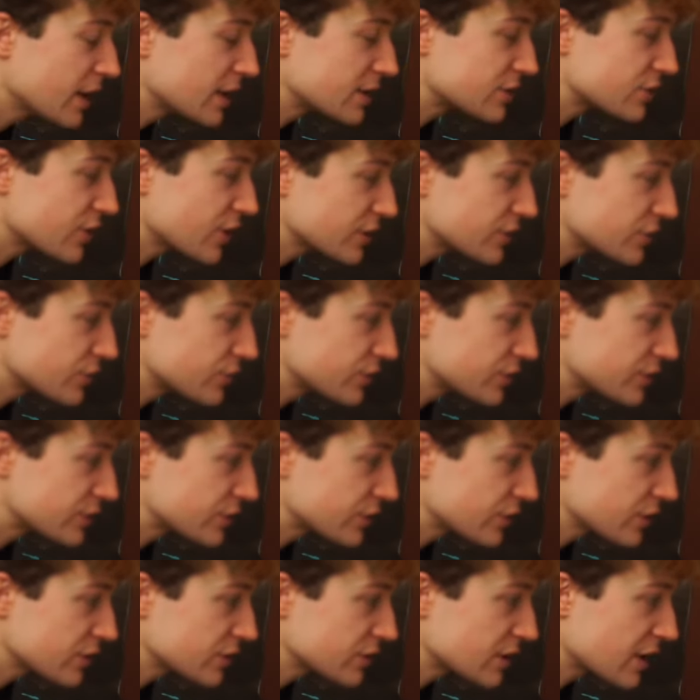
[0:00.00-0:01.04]
try to
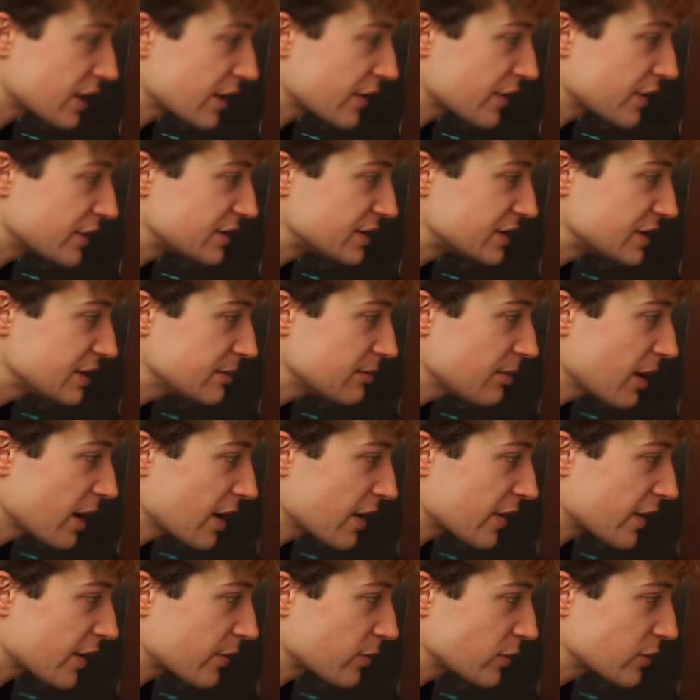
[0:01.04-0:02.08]
return the deep,
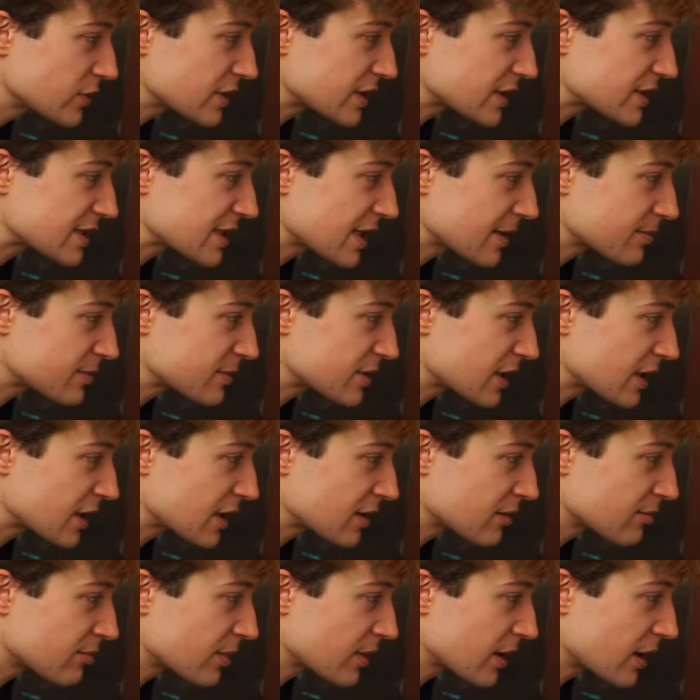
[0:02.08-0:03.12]
they won't accept
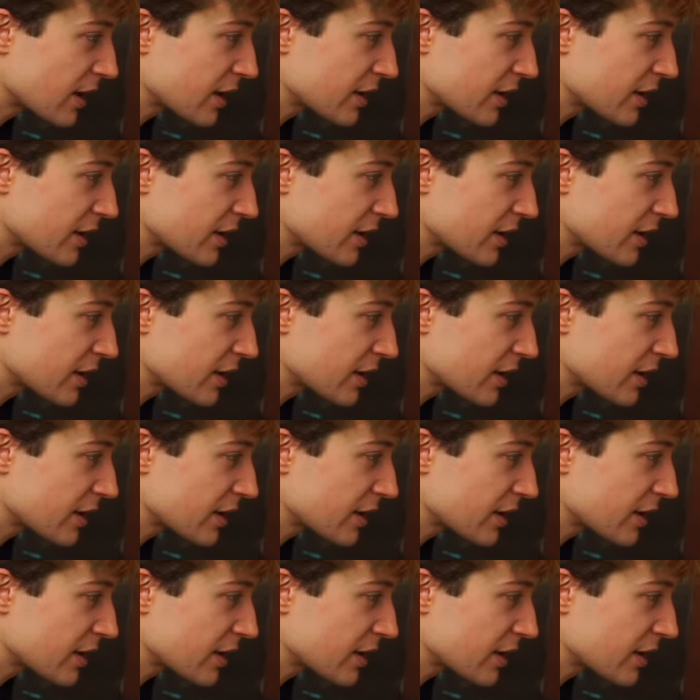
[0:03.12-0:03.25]
help.